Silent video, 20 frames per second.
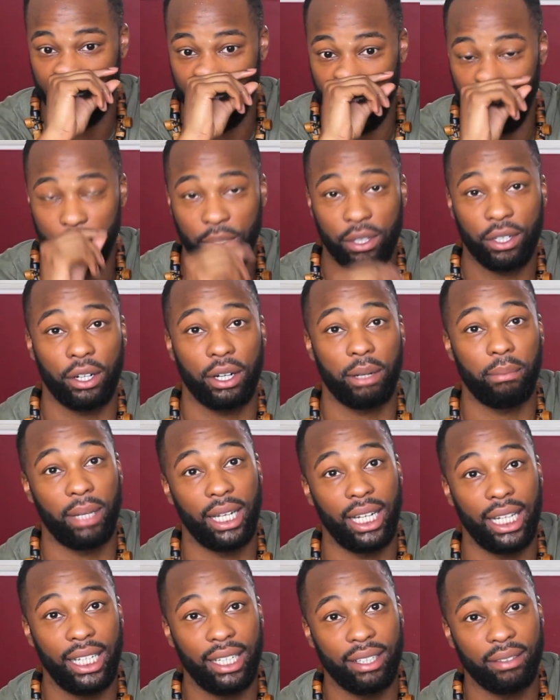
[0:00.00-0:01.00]
I'm Sorry
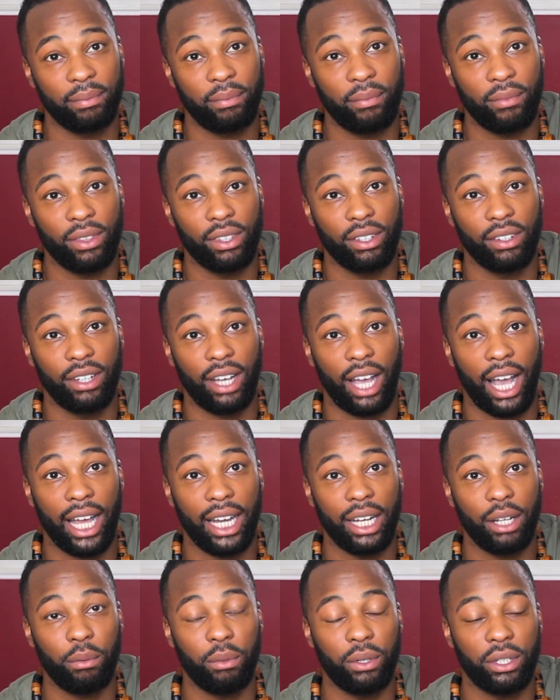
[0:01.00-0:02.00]
Millie,
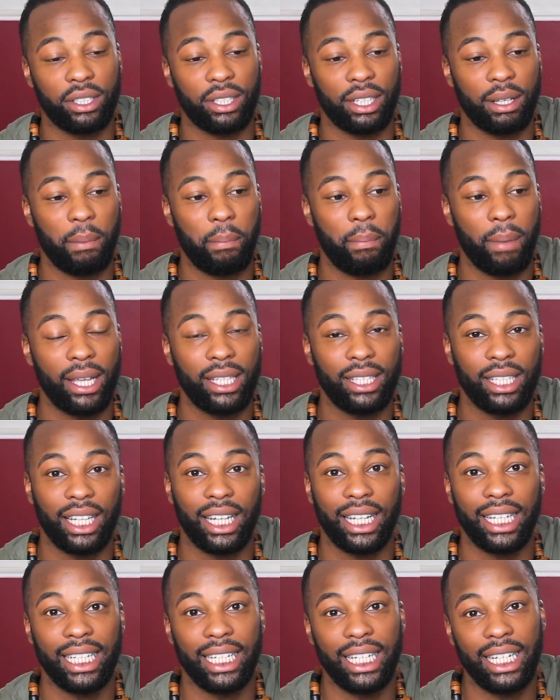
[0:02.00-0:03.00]
and it was
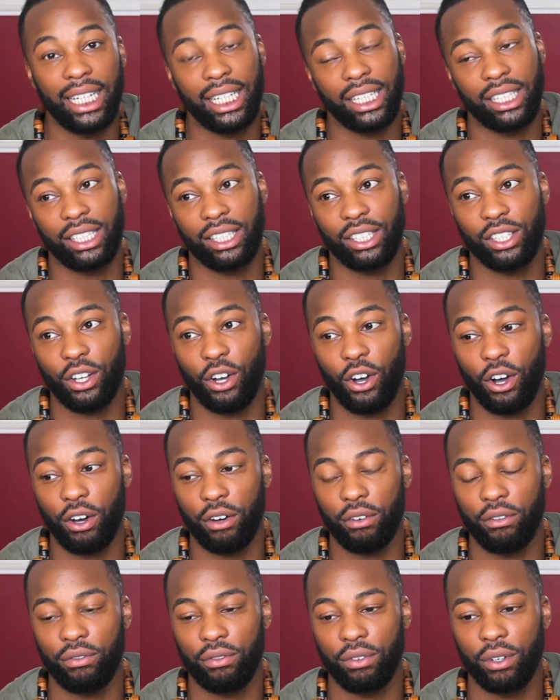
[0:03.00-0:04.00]
basically a list
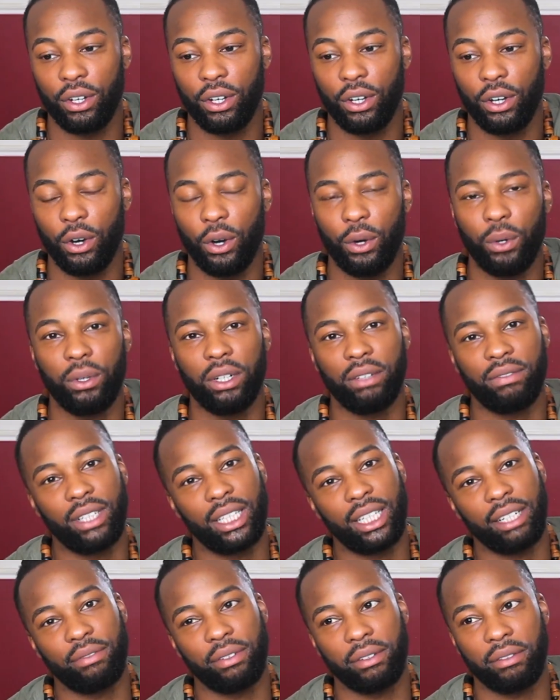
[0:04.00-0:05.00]
of all of the
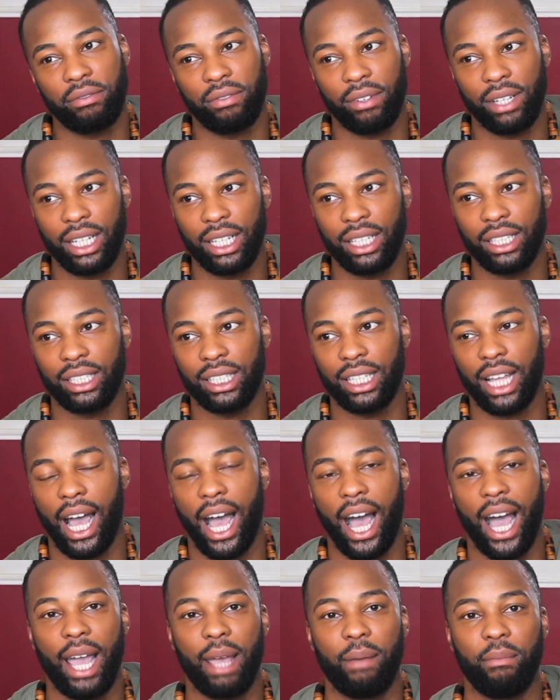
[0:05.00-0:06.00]
different things
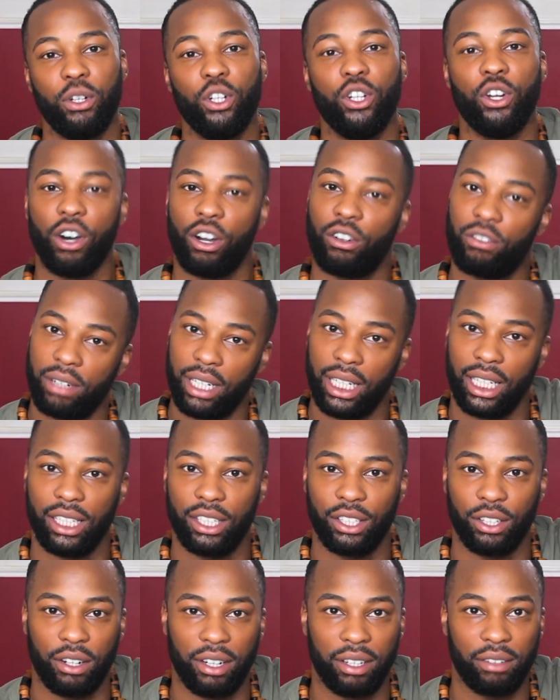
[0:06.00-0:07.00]
that I am not really
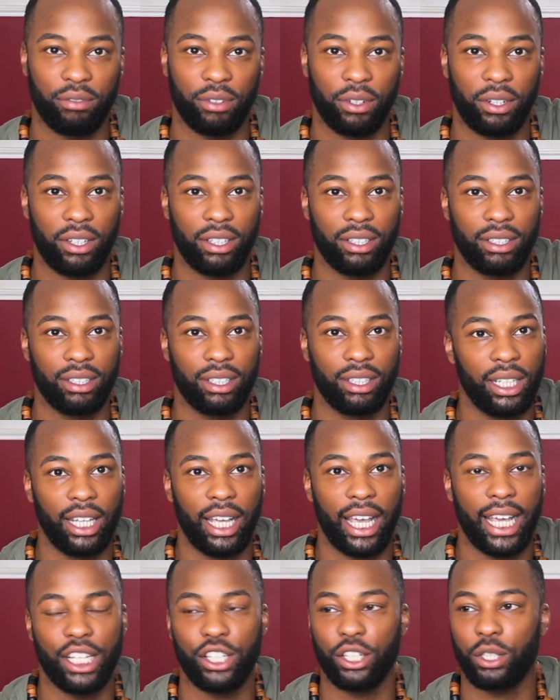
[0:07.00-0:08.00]
sorry for.
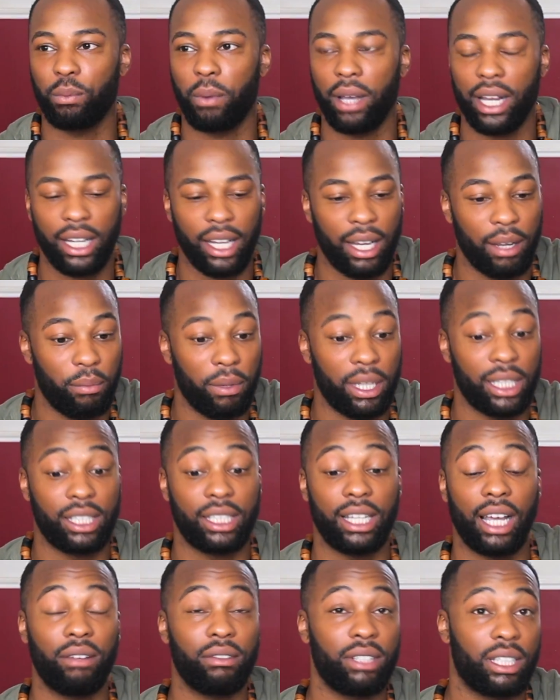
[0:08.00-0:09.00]
It just went, it
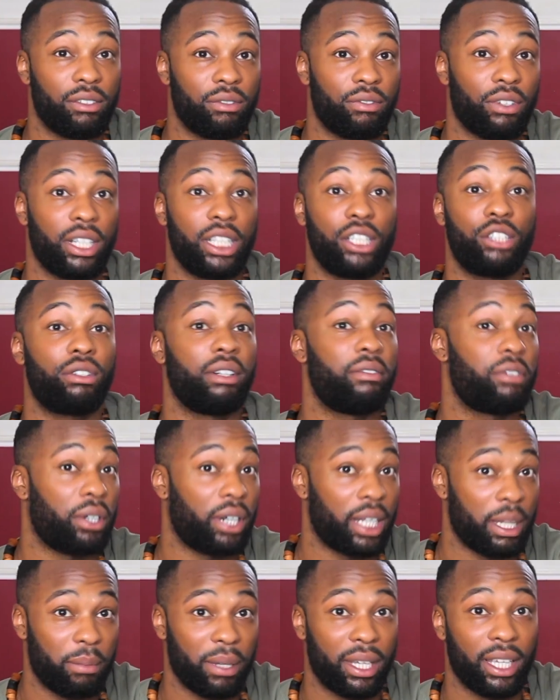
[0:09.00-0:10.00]
sounded very
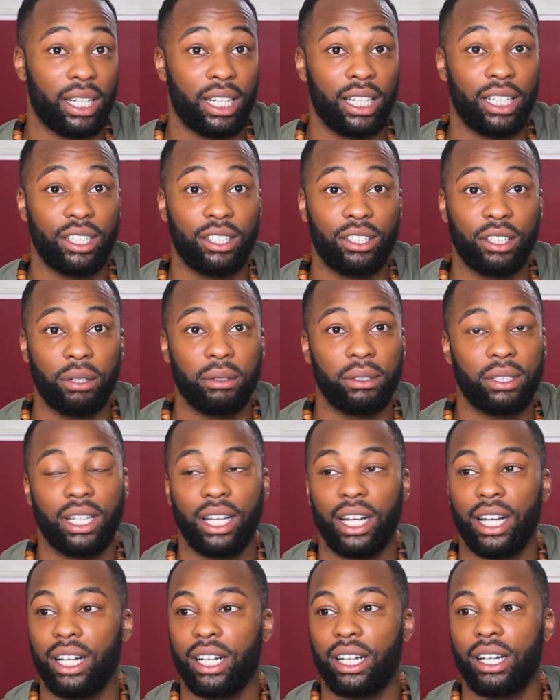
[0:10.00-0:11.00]
trivial at the beginning, so it was
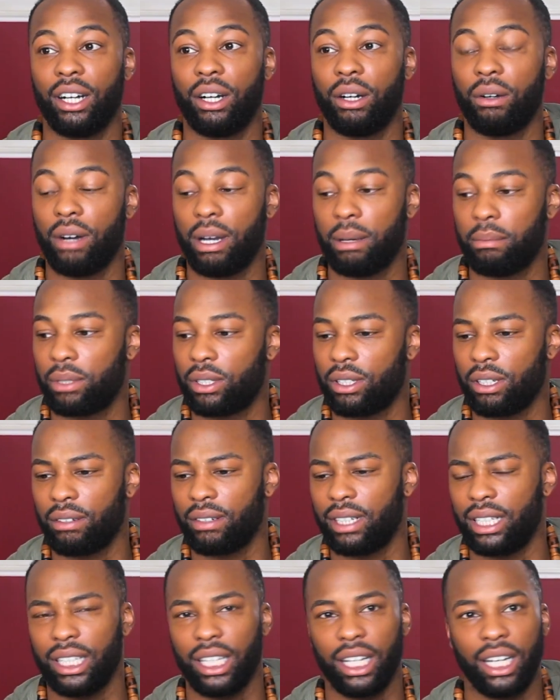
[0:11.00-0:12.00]
like, oh, I'm
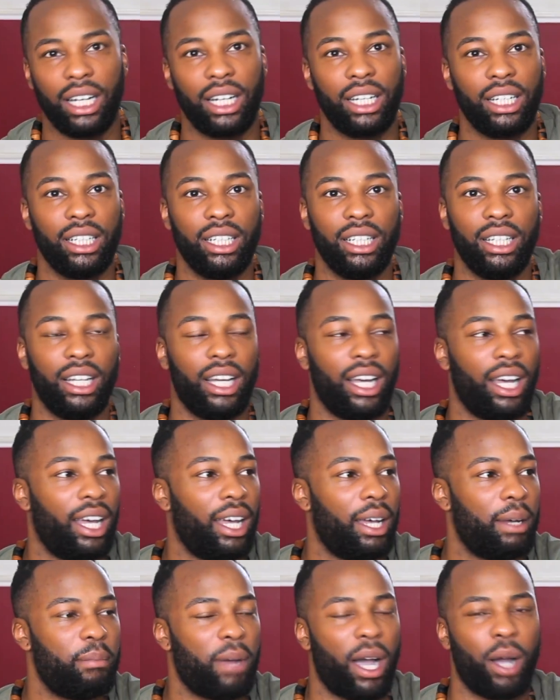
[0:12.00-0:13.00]
sorry that
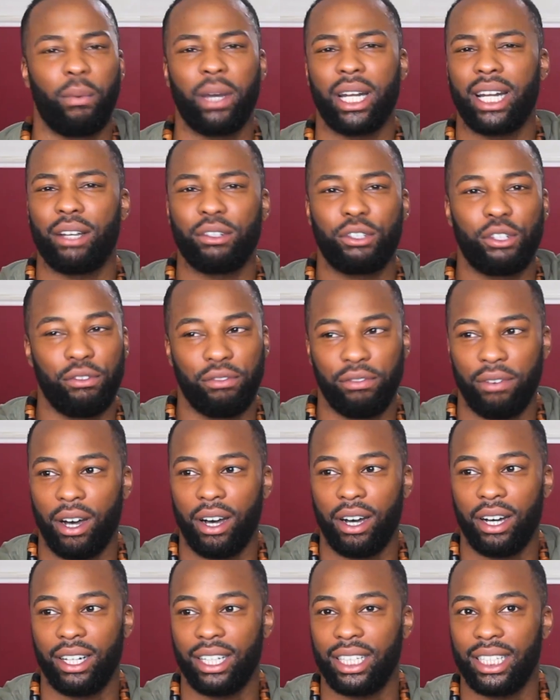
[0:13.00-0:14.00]
I went out too
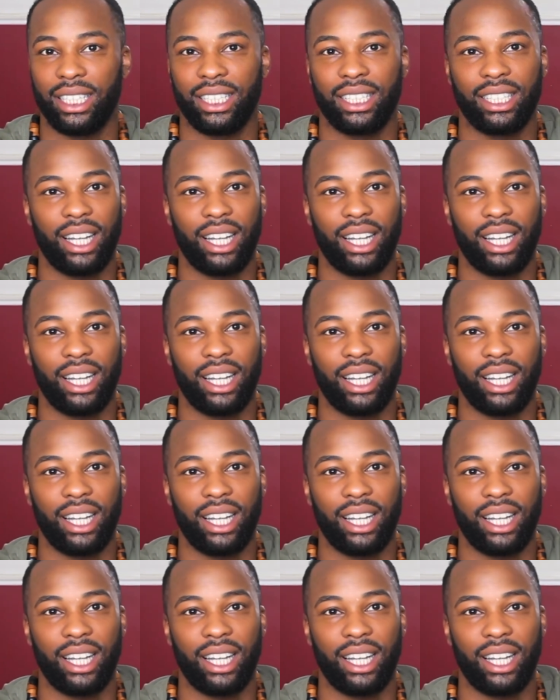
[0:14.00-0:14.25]
far in the